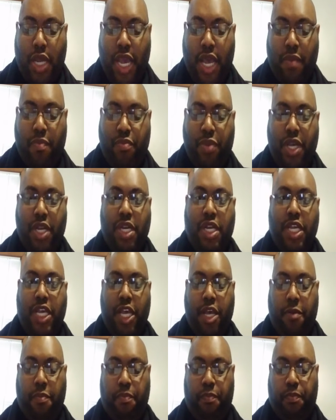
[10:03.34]
had bidden
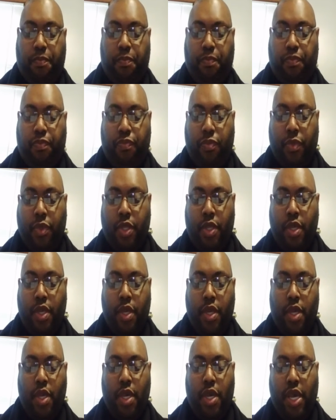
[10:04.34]
him,
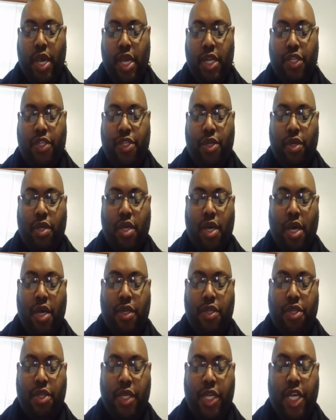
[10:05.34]
and took
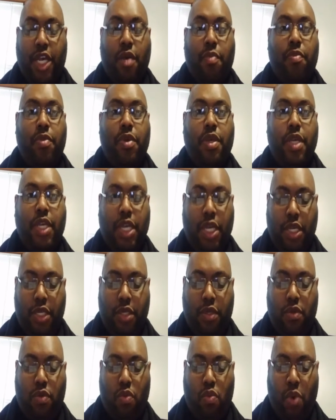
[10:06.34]
unto him
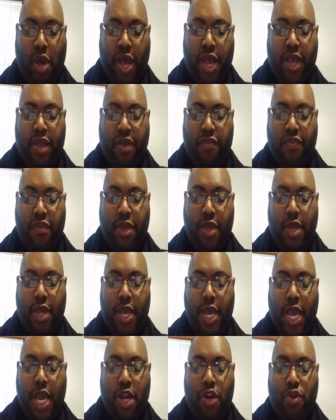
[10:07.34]
his wife,
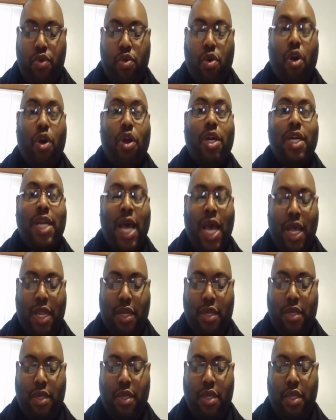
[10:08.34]
and knew her
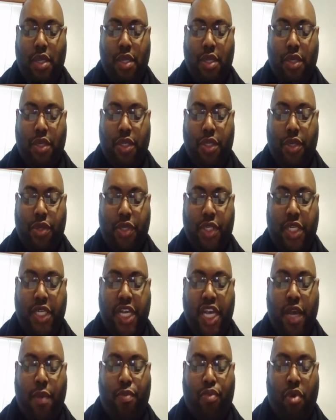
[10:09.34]
not till
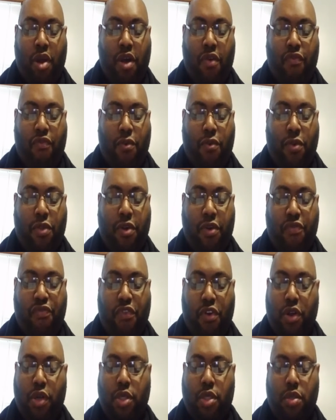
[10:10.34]
she had brought forth her
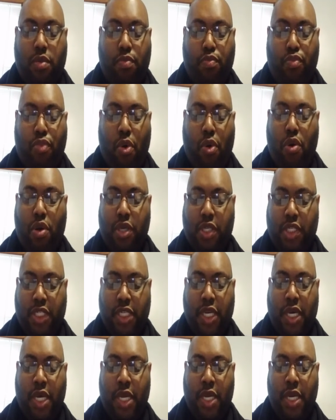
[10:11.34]
firstborn
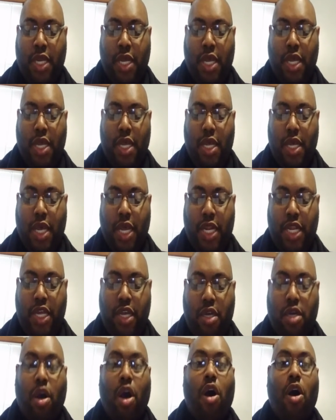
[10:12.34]
son, and
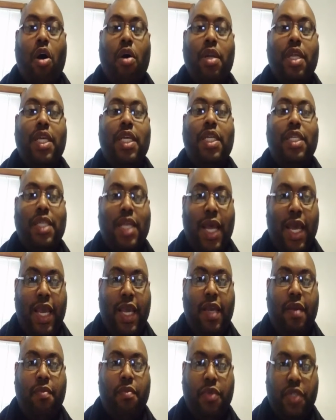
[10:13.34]
he called his
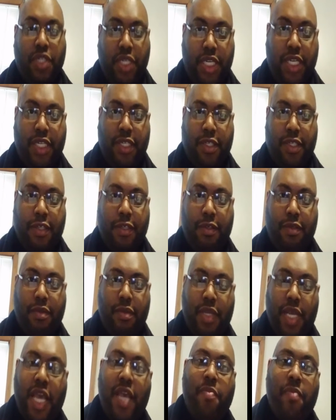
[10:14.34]
name
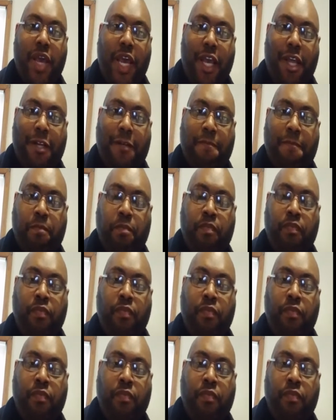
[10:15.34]
Jesus. Amen.